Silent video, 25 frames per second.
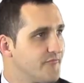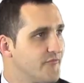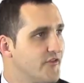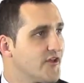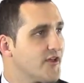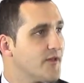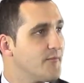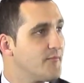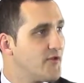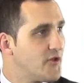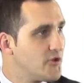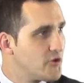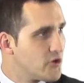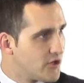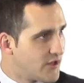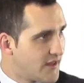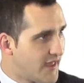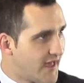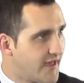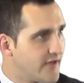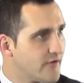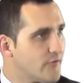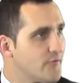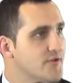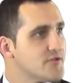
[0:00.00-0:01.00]
the computer
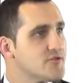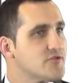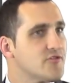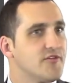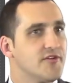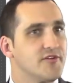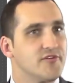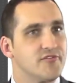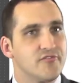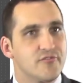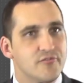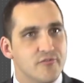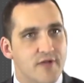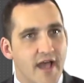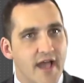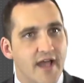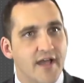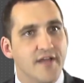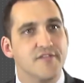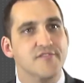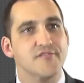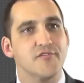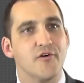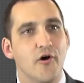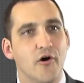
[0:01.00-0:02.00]
language that
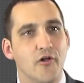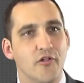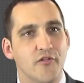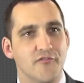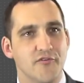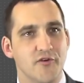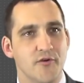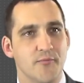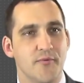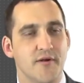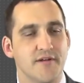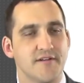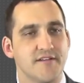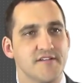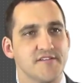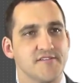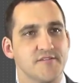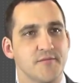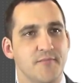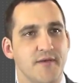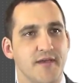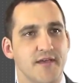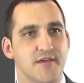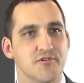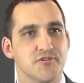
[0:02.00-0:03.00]
tracks all of your
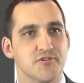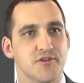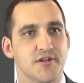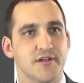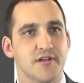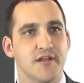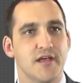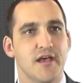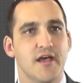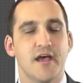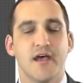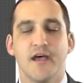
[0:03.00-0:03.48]
participation.